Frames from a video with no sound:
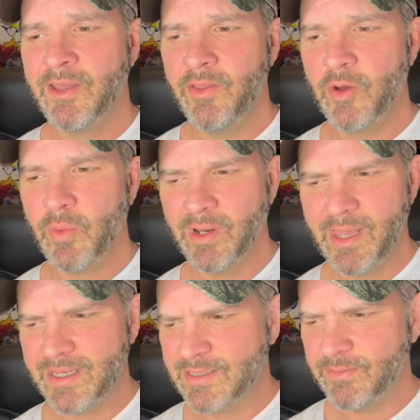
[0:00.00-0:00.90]
There were
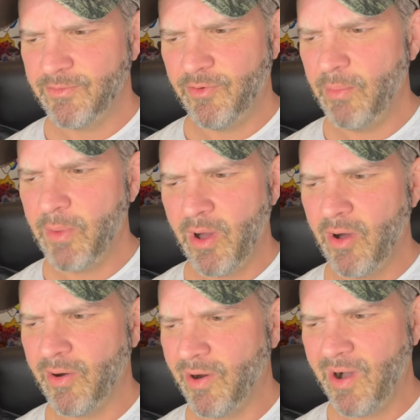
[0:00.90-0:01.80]
like some
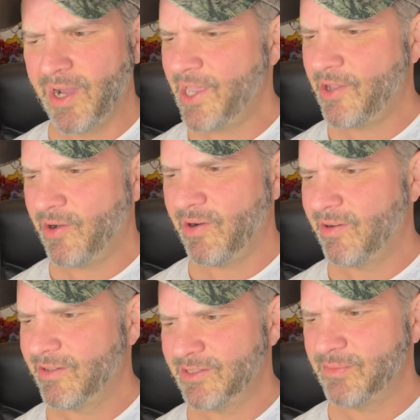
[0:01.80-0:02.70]
football or hockey
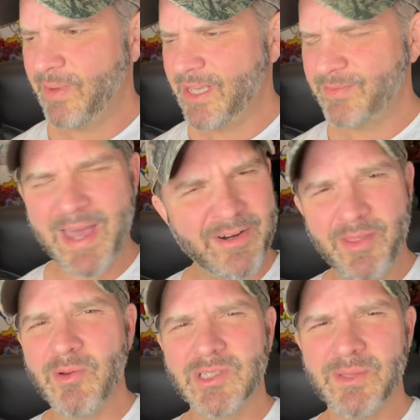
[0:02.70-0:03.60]
cards or baseball. I don't know.
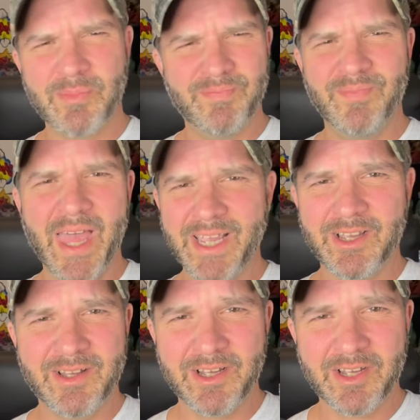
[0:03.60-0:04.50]
There were some like
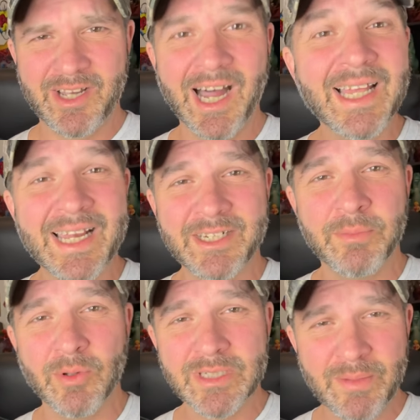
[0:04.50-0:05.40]

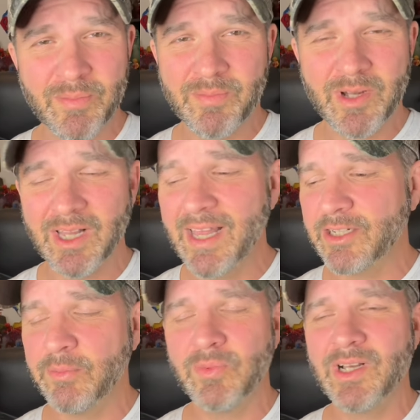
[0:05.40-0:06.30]
collectibles, some
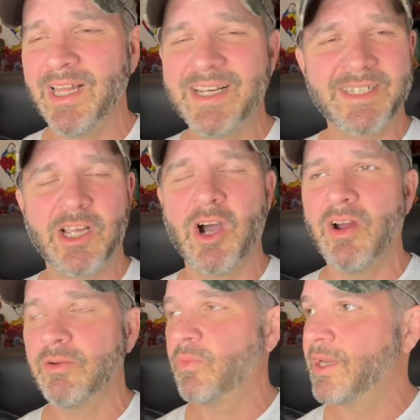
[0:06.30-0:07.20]
collectible, collect
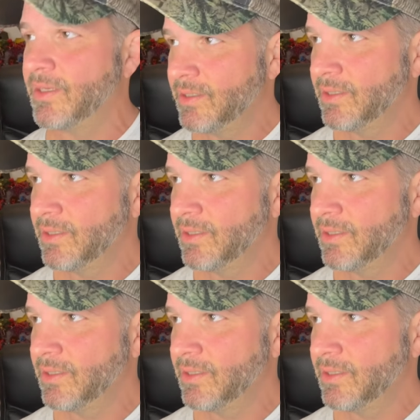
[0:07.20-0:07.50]
card. What?